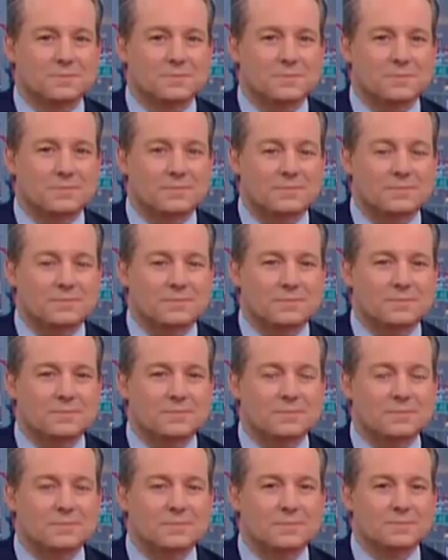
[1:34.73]

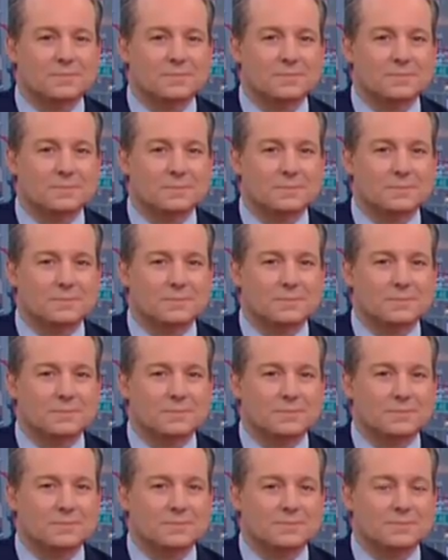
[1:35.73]

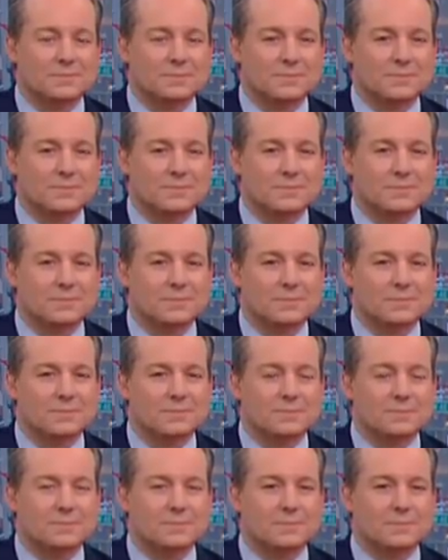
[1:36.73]

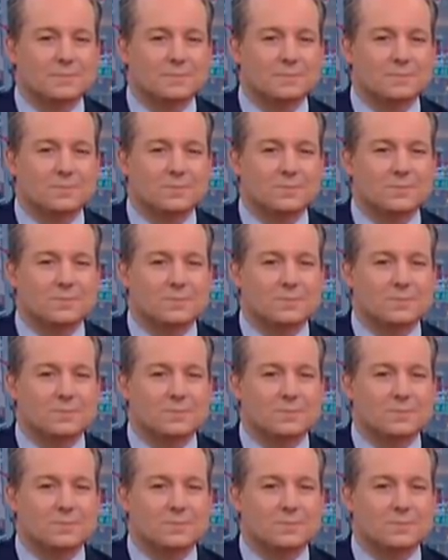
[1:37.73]
(silent)